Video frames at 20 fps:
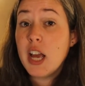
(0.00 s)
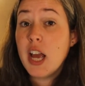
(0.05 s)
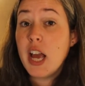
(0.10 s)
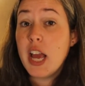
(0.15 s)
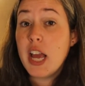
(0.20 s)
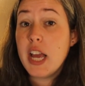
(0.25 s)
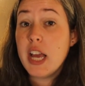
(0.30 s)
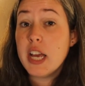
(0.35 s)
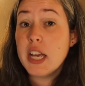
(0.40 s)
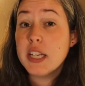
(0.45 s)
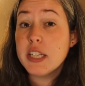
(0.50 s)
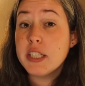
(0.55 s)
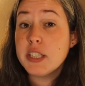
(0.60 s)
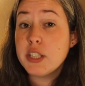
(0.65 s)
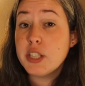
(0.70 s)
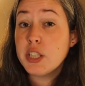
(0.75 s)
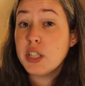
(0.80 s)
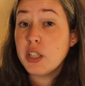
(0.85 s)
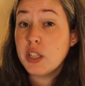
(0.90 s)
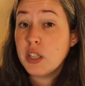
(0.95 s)
and
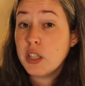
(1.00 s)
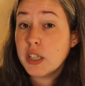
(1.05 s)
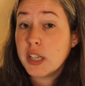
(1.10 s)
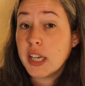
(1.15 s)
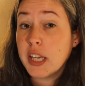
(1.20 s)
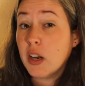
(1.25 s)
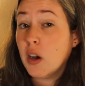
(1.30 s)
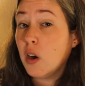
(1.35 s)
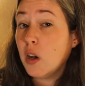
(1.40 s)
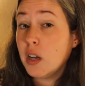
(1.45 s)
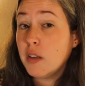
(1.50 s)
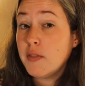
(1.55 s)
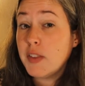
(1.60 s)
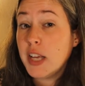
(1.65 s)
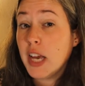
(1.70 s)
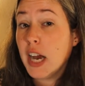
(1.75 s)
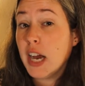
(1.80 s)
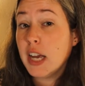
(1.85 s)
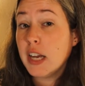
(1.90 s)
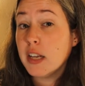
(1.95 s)
to look at all of the
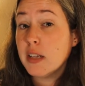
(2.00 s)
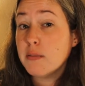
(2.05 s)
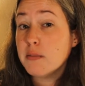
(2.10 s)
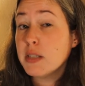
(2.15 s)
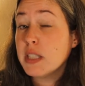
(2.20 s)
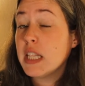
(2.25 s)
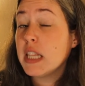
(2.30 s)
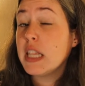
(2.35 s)
items that